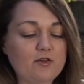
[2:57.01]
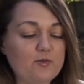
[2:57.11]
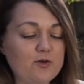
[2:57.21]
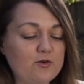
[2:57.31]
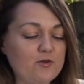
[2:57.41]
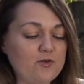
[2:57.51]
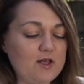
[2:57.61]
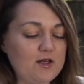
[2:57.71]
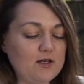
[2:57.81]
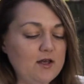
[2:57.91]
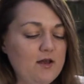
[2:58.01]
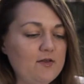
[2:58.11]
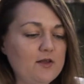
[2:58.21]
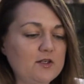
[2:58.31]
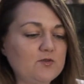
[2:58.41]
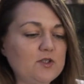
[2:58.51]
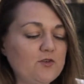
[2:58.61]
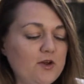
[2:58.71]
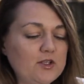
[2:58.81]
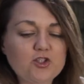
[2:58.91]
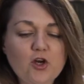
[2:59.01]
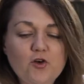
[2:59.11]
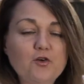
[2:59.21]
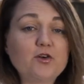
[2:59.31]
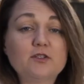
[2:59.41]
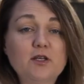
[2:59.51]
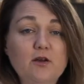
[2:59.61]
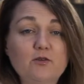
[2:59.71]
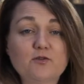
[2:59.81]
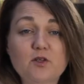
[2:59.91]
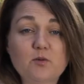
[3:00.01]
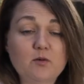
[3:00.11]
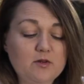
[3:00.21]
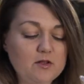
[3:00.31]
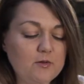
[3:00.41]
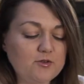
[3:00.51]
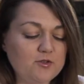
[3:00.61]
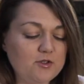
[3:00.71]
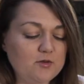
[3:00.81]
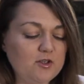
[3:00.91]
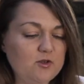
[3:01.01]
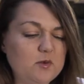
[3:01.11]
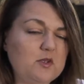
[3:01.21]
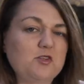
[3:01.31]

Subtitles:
bitter green that is really great char grilled and goes really well with the lobster too when you do a bit of